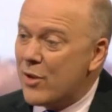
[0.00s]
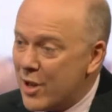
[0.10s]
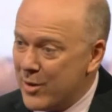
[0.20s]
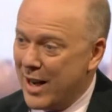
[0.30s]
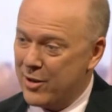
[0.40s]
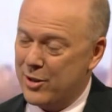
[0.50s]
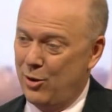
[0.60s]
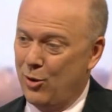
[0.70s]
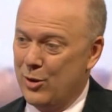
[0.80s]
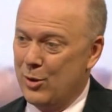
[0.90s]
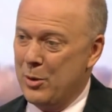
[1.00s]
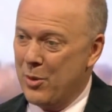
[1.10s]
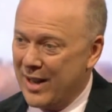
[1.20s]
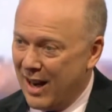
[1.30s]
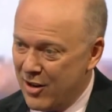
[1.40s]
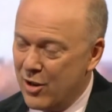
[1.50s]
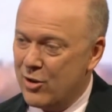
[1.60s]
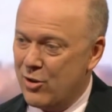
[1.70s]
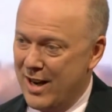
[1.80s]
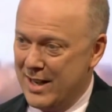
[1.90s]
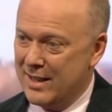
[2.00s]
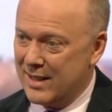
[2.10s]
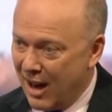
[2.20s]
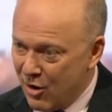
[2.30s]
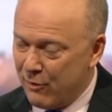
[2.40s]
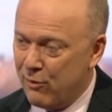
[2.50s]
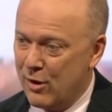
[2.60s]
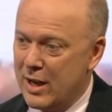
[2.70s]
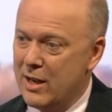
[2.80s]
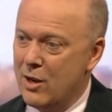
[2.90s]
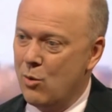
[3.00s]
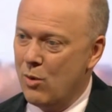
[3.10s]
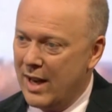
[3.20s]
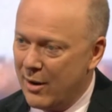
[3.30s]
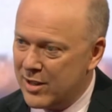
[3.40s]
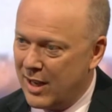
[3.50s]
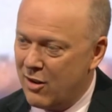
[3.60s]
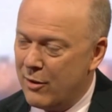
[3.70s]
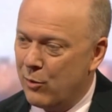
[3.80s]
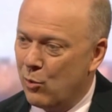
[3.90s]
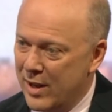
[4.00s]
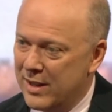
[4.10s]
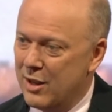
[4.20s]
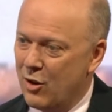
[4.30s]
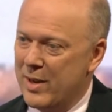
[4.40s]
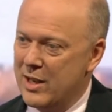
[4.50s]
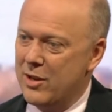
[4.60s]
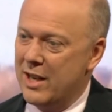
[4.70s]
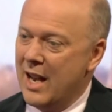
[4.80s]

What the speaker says: no doubt at all that we will carry on trading tariff-free, without tariff, with the European Union.